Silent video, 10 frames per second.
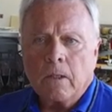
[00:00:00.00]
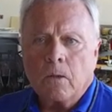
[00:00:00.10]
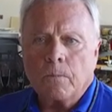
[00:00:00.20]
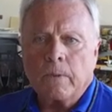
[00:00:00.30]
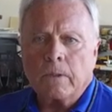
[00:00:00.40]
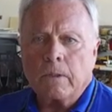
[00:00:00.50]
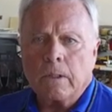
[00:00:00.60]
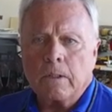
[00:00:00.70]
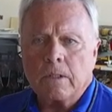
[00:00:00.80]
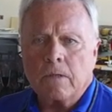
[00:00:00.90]
hope that
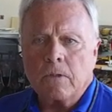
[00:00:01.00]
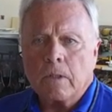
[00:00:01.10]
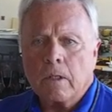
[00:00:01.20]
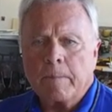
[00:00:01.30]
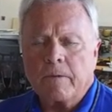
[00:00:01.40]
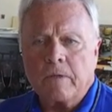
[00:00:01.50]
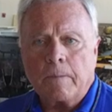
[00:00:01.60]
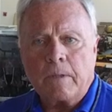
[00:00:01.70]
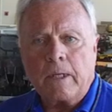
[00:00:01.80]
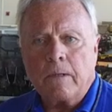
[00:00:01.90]
uh, this gives you a little bit of an
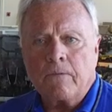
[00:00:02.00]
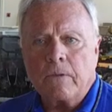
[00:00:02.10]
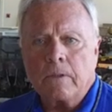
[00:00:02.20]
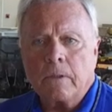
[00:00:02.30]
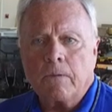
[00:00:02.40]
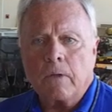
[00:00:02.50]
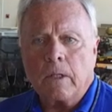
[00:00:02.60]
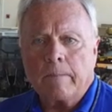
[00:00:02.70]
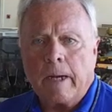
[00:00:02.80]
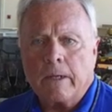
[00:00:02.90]
update of the, of the
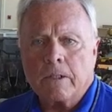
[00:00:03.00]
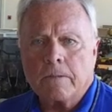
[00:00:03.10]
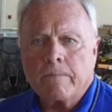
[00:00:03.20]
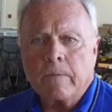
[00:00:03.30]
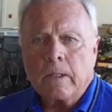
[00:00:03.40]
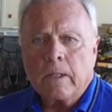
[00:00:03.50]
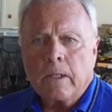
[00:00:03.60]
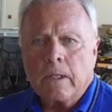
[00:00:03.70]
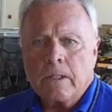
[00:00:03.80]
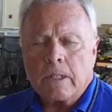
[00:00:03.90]
clubhouse
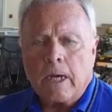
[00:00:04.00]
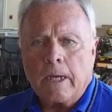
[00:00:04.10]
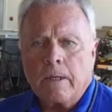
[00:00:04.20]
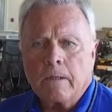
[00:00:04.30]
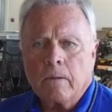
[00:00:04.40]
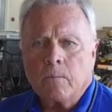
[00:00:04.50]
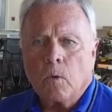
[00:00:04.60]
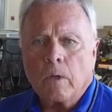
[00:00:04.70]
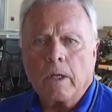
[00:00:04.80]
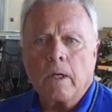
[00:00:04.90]
inside,
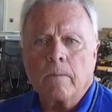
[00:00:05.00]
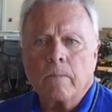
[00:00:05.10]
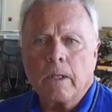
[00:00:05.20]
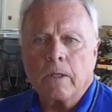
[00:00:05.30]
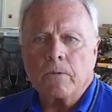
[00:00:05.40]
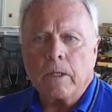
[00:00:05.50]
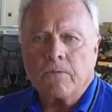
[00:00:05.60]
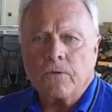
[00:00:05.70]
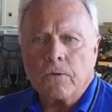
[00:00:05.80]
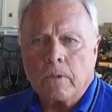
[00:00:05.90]
more to come as we
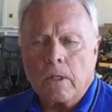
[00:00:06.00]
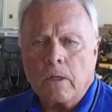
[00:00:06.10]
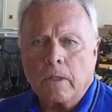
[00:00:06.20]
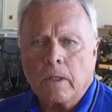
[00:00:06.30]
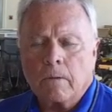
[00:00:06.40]
get further along and